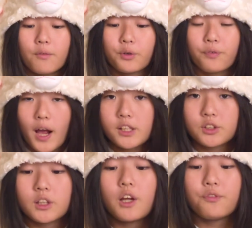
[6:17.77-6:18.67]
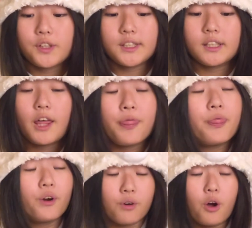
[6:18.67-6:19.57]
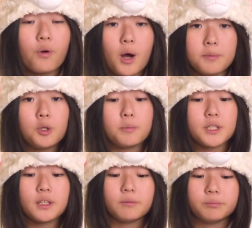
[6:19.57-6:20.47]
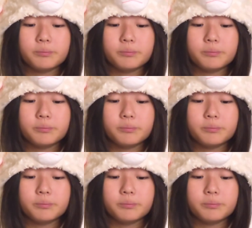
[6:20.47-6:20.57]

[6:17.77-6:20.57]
for faster, efficient, and thorough absorption.